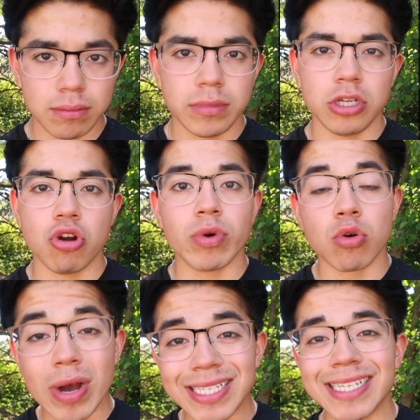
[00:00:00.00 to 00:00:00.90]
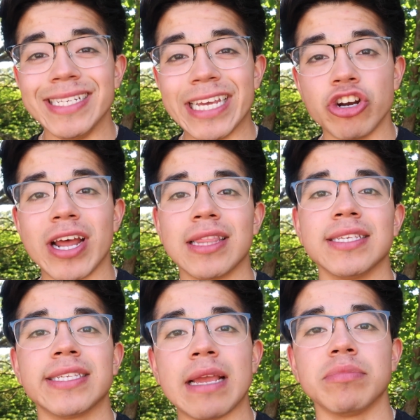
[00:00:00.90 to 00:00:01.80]
requested dinner at the
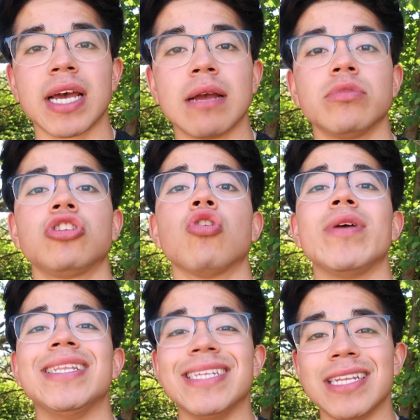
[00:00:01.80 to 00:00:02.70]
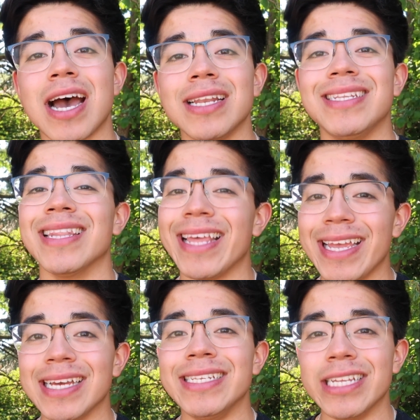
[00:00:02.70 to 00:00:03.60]
same time. So it did not delay
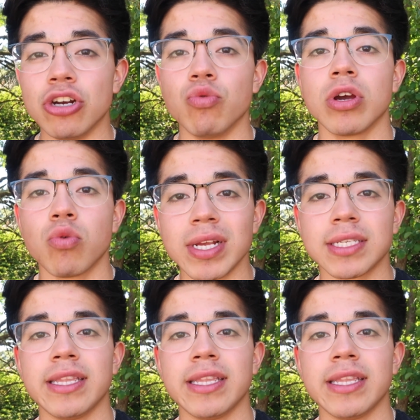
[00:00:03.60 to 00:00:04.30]
a dinner request.